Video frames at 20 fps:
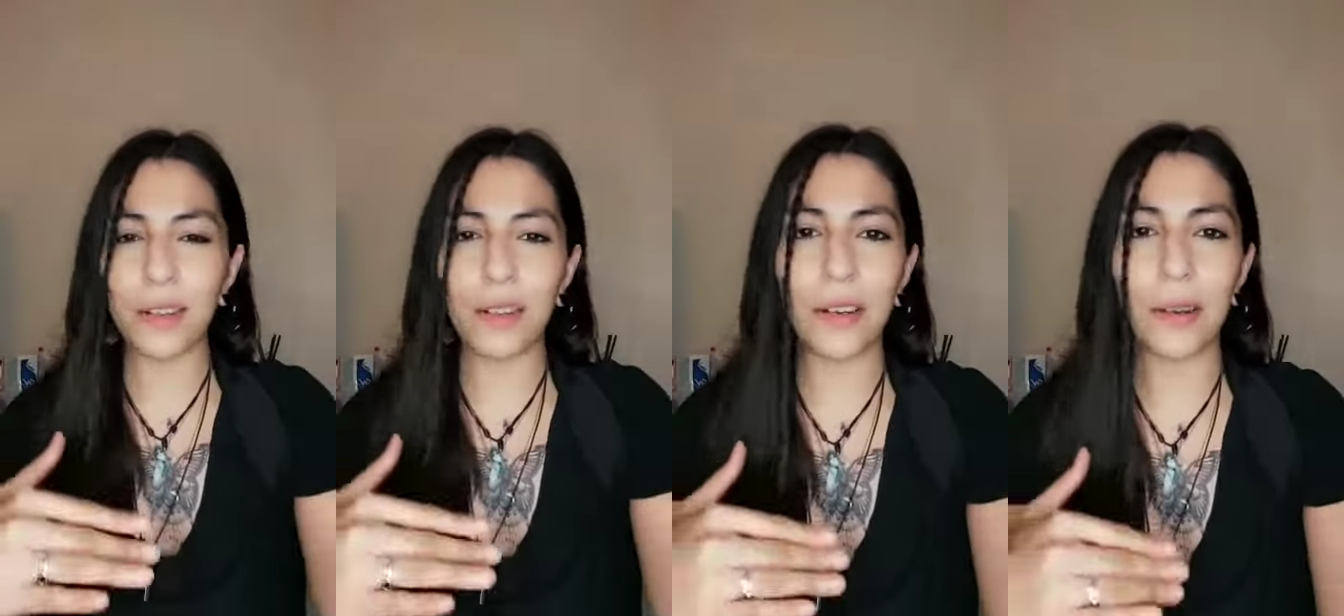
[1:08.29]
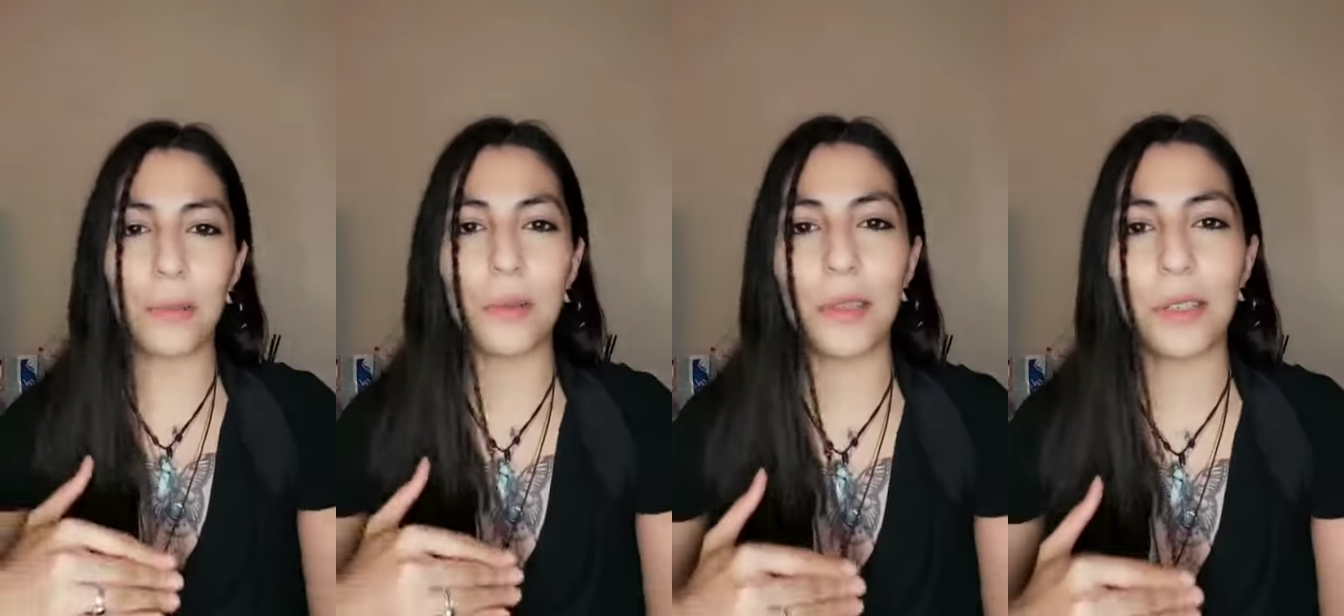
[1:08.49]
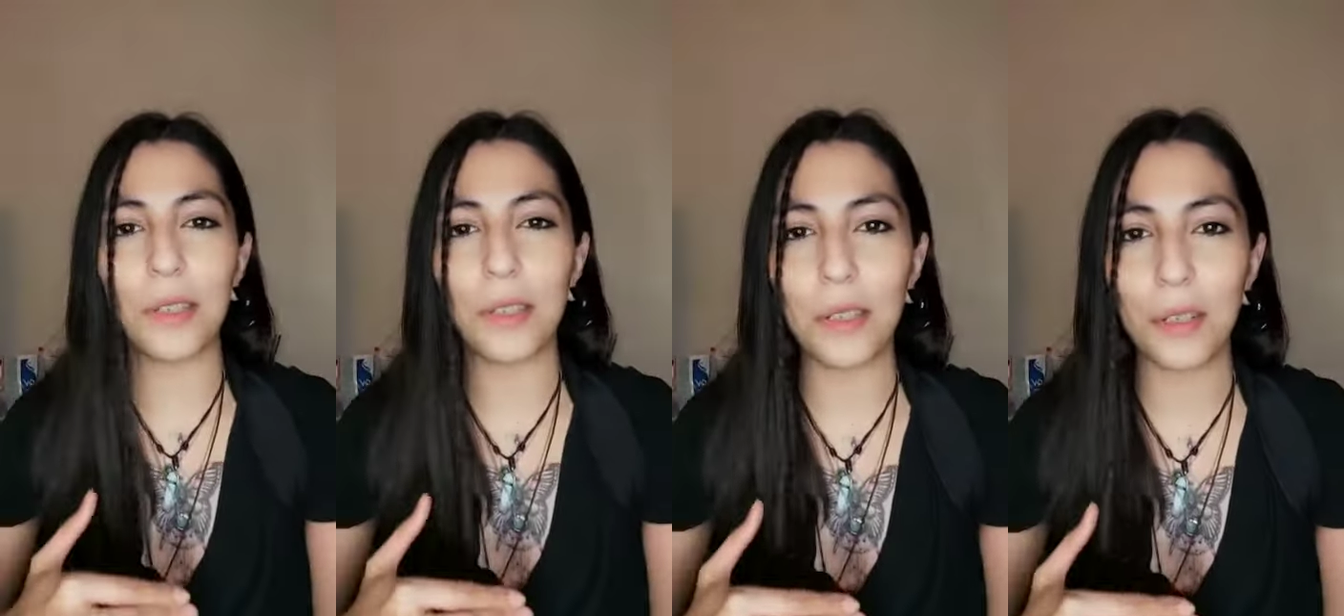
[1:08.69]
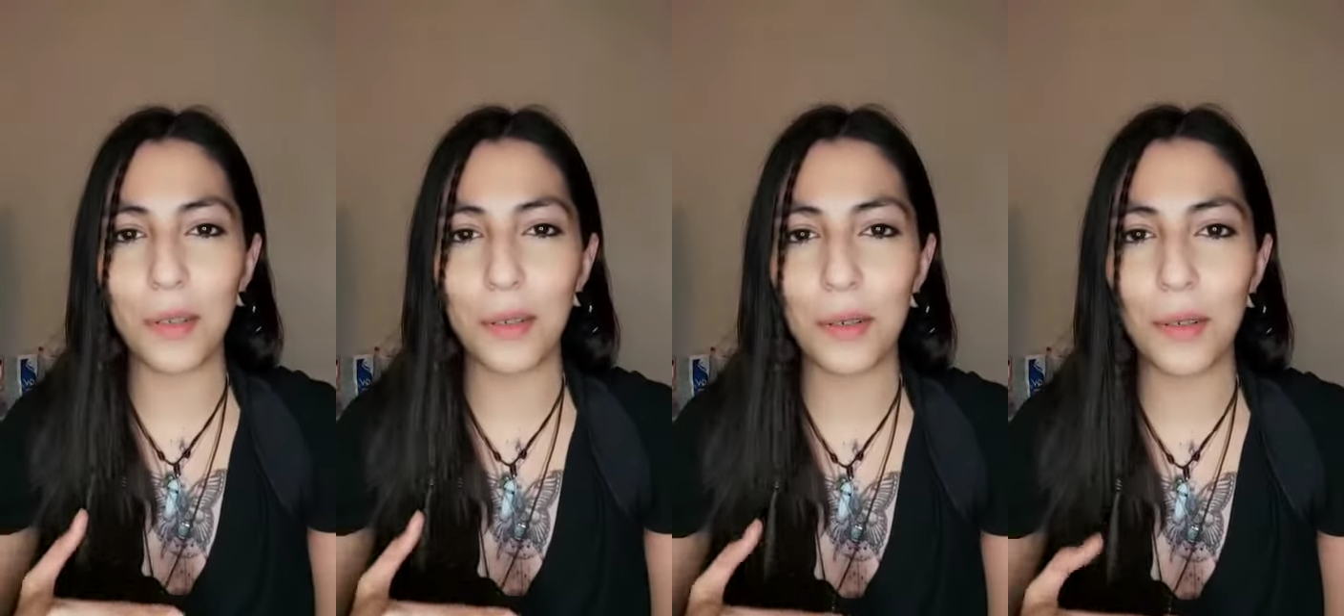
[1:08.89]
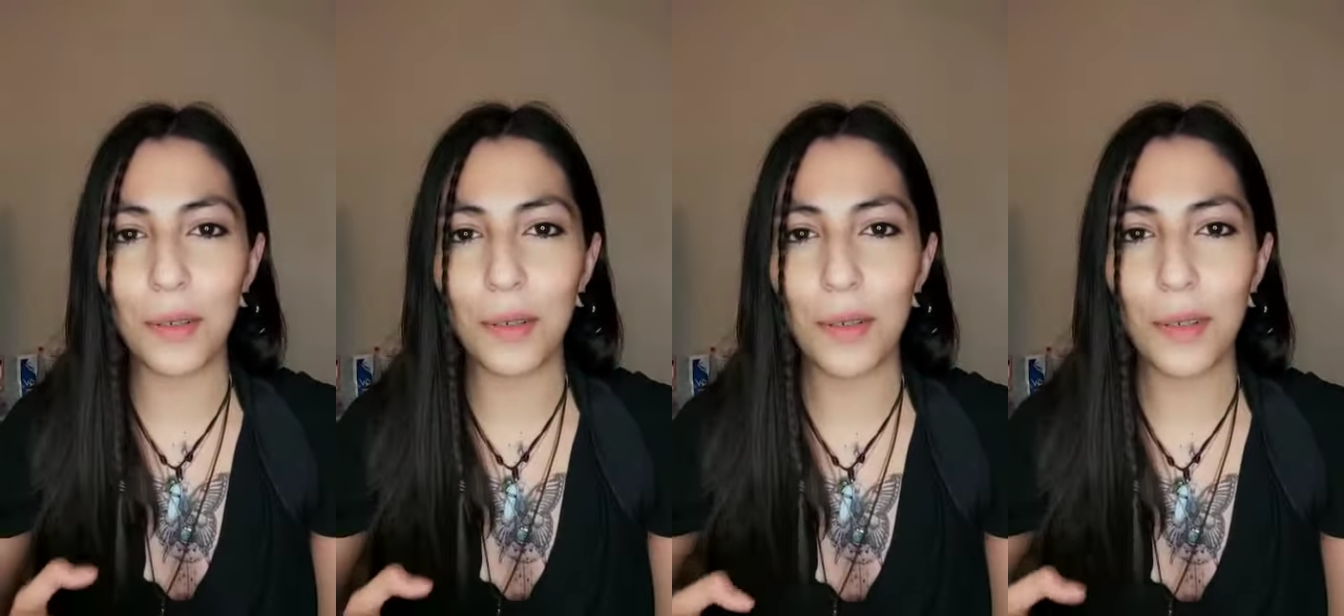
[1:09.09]
number
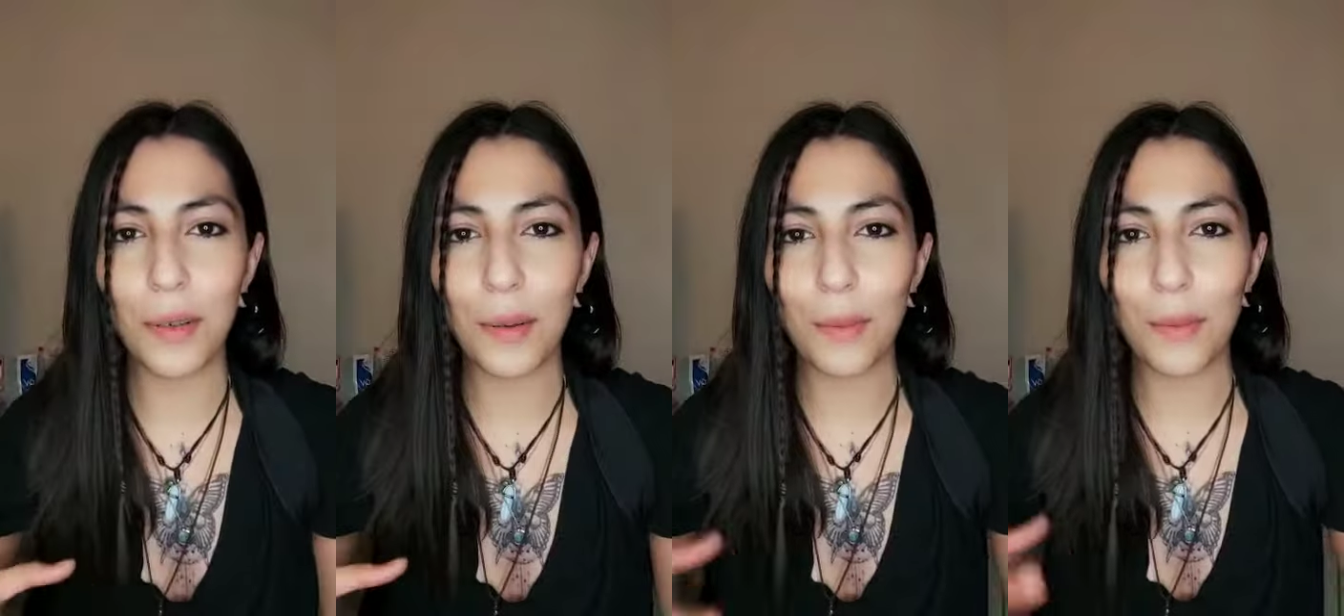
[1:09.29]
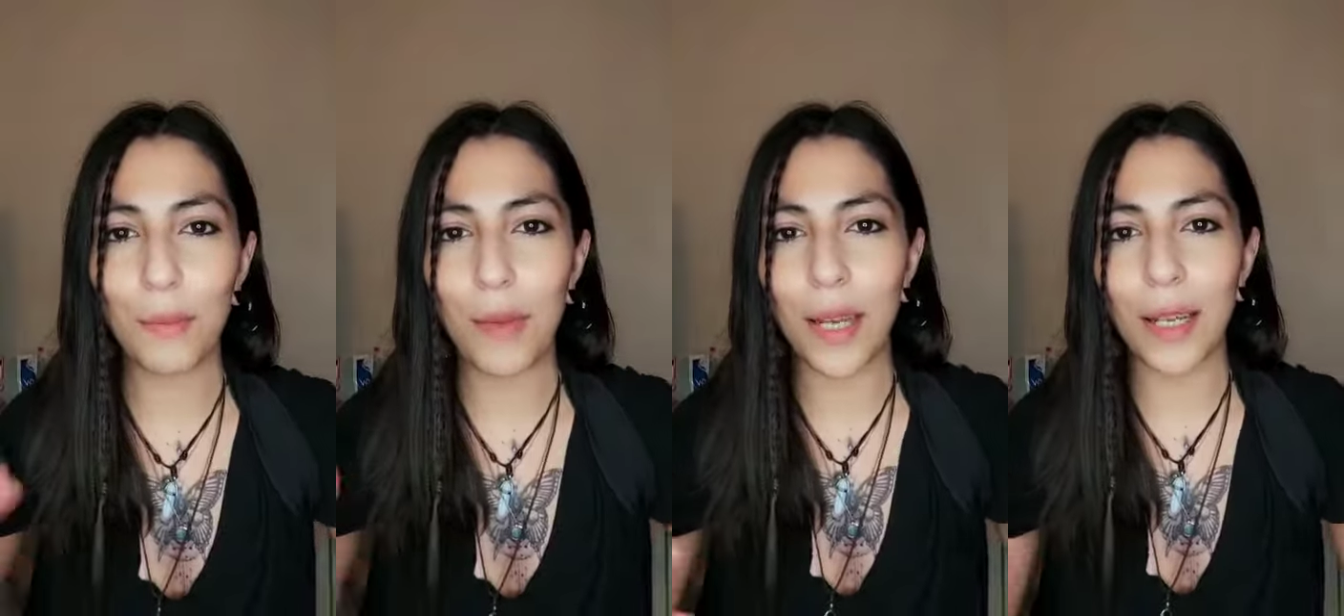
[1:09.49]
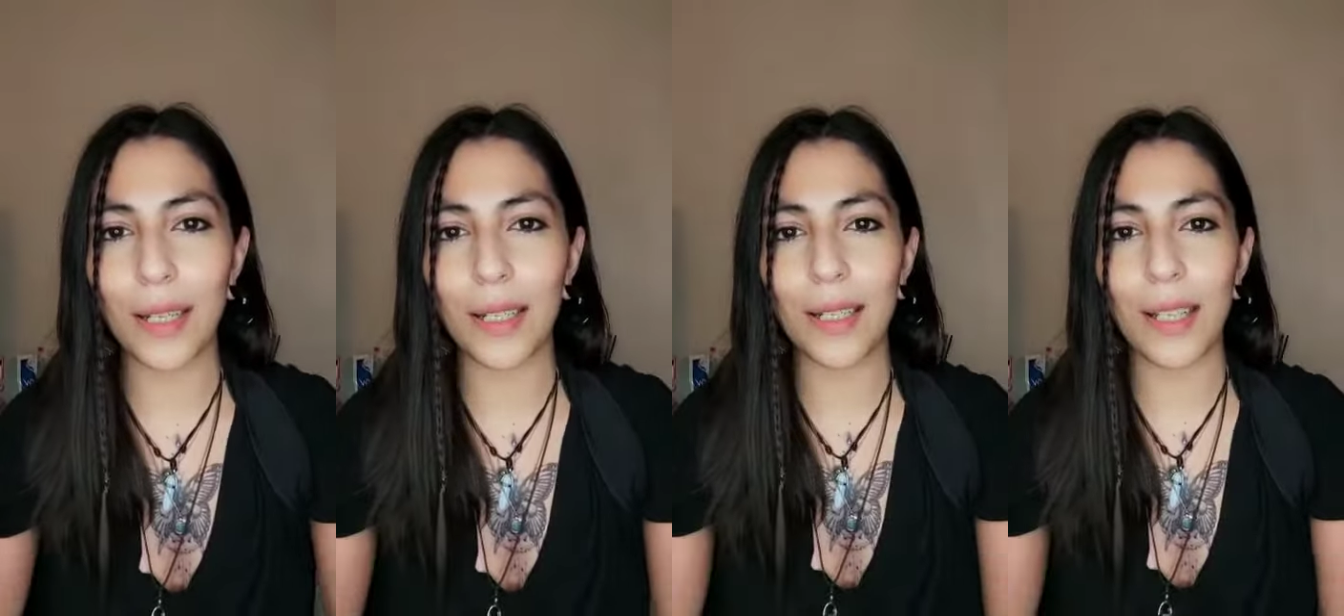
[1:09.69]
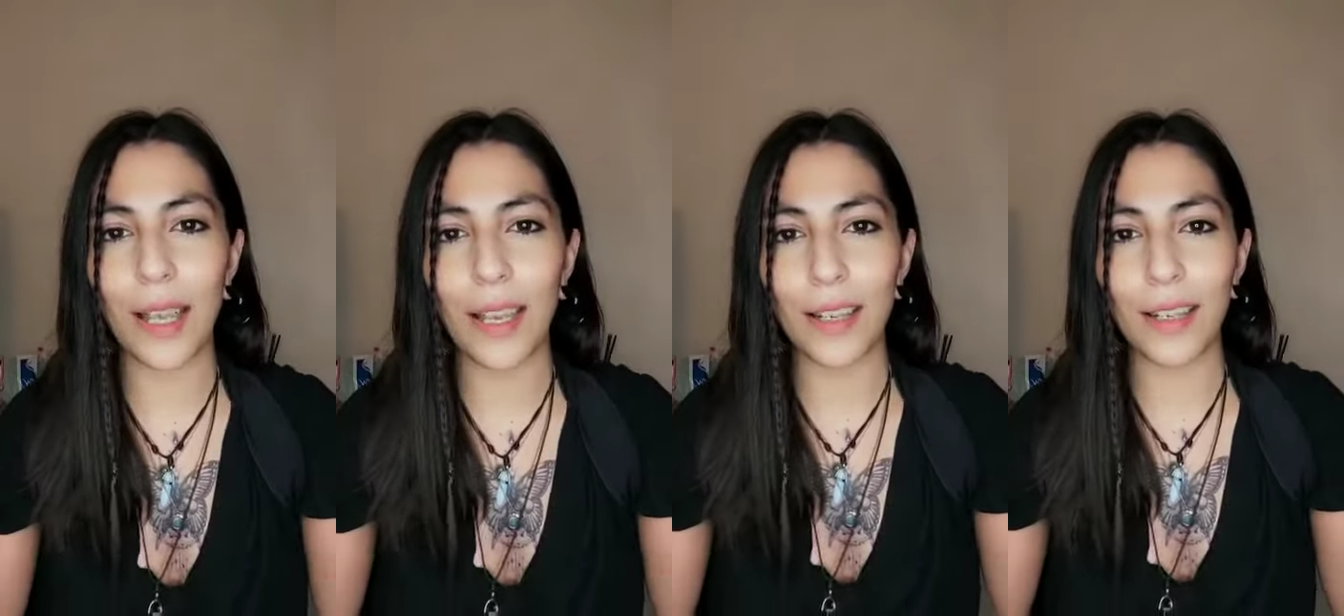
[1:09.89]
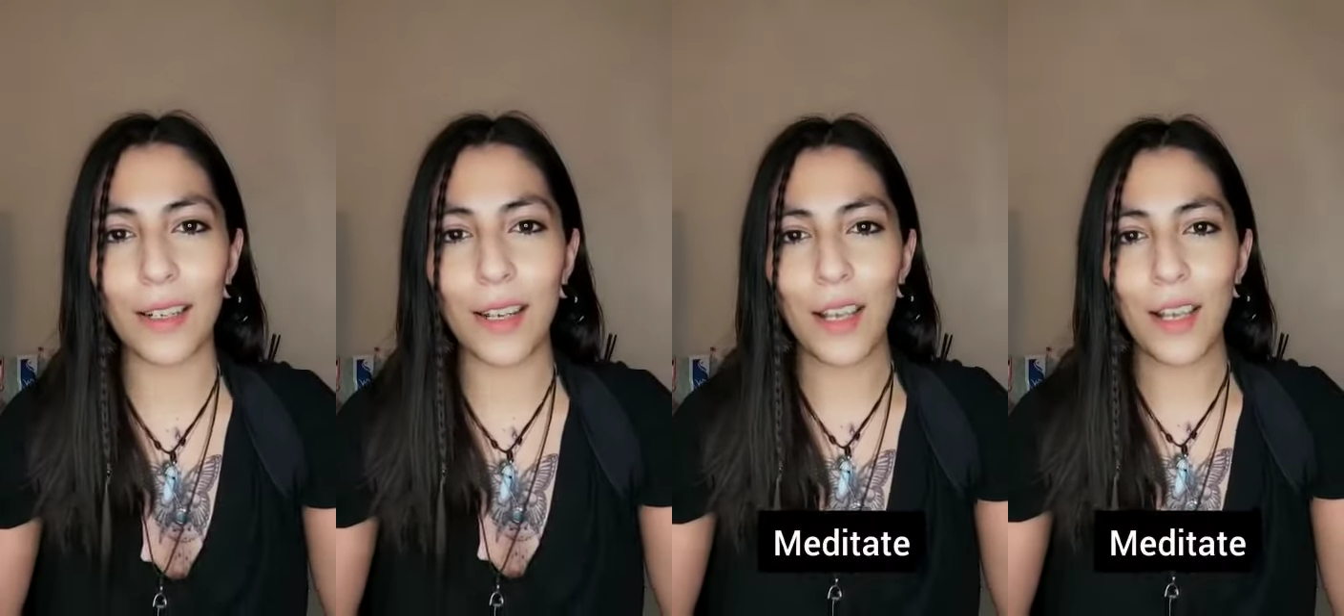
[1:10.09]
two, meditate.